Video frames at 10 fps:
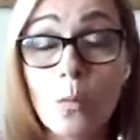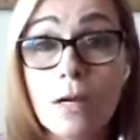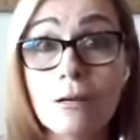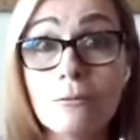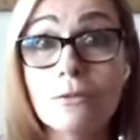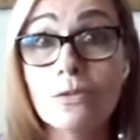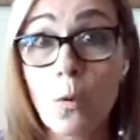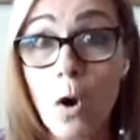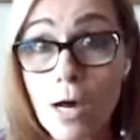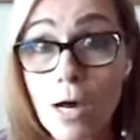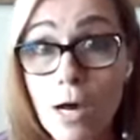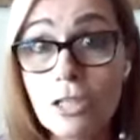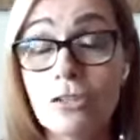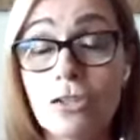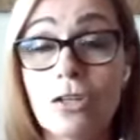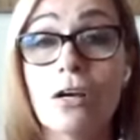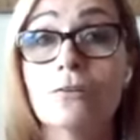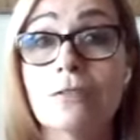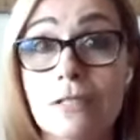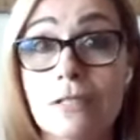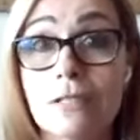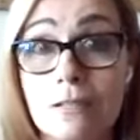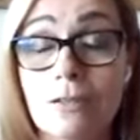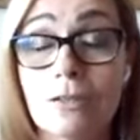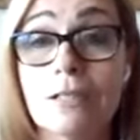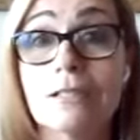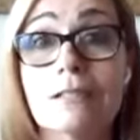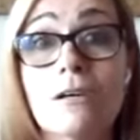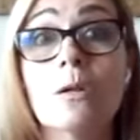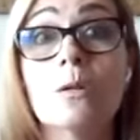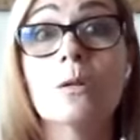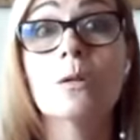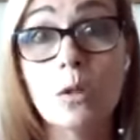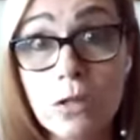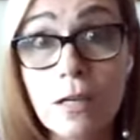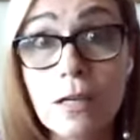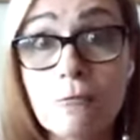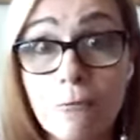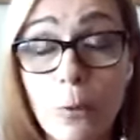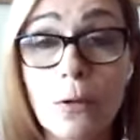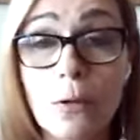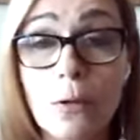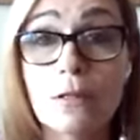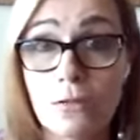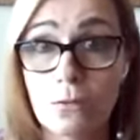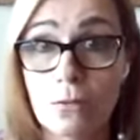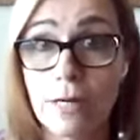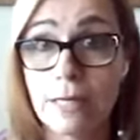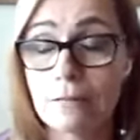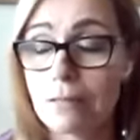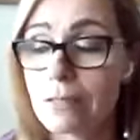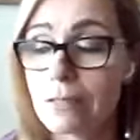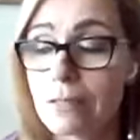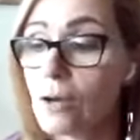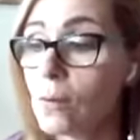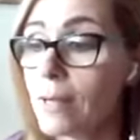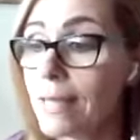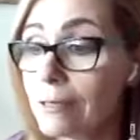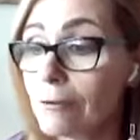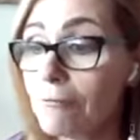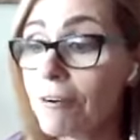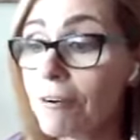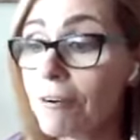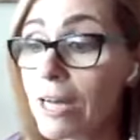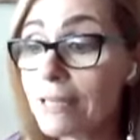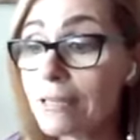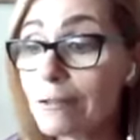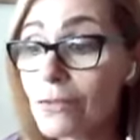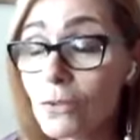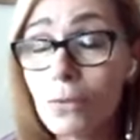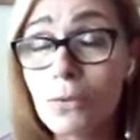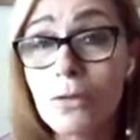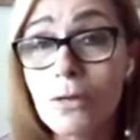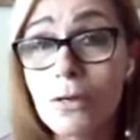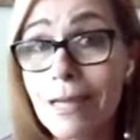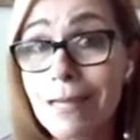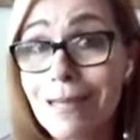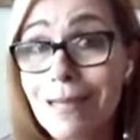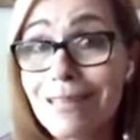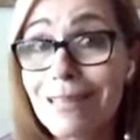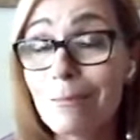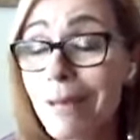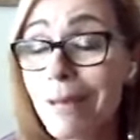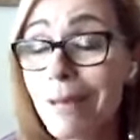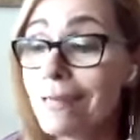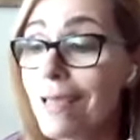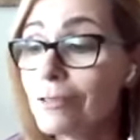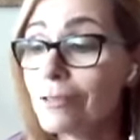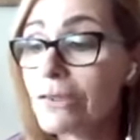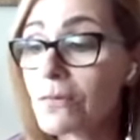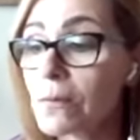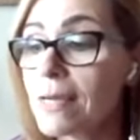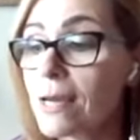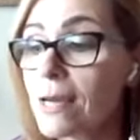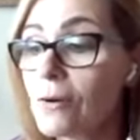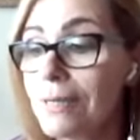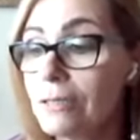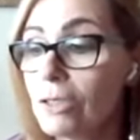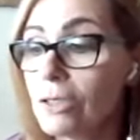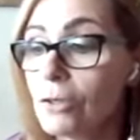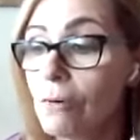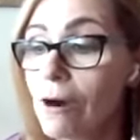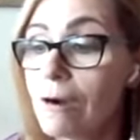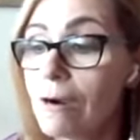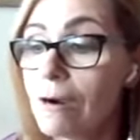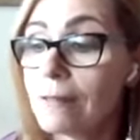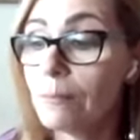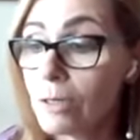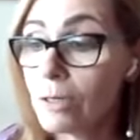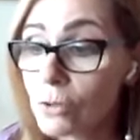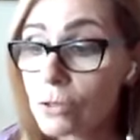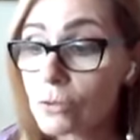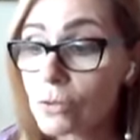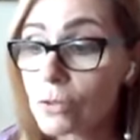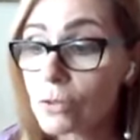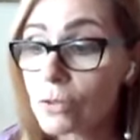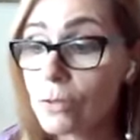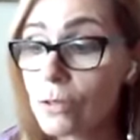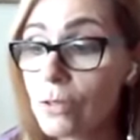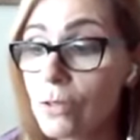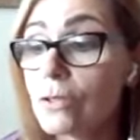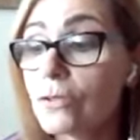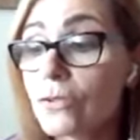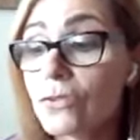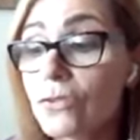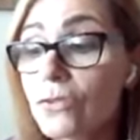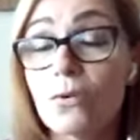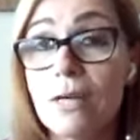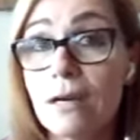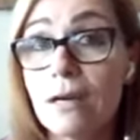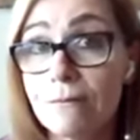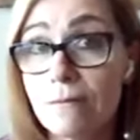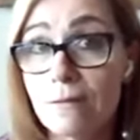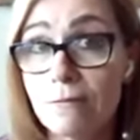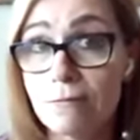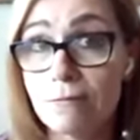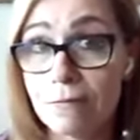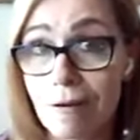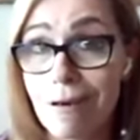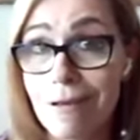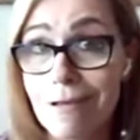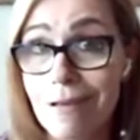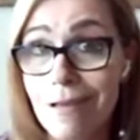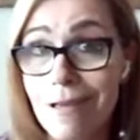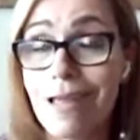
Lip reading: when I was watching shows and series looking for the story. So in finding story, the main angles we go into are the emotional truth, the story of the flaw,